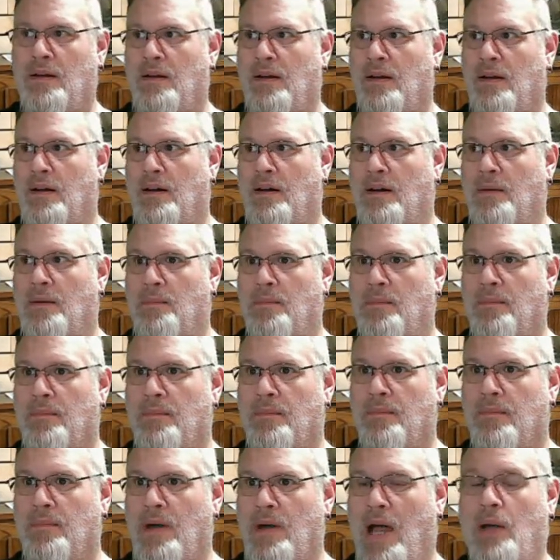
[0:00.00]
Um,
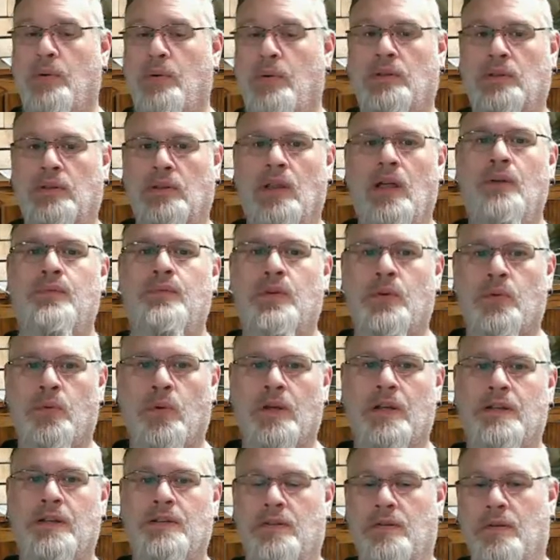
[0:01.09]
I would love to
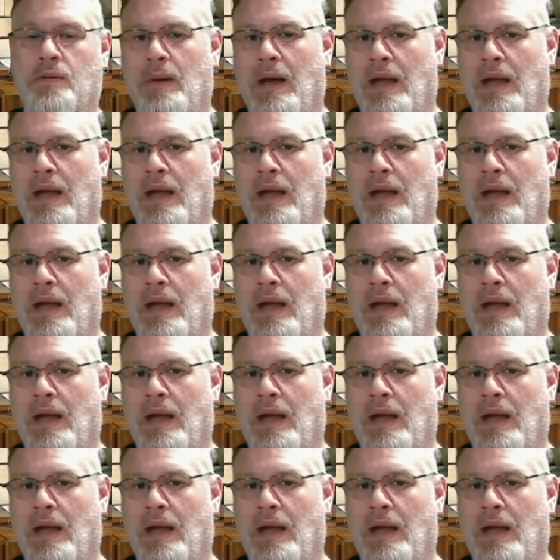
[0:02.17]
run into them.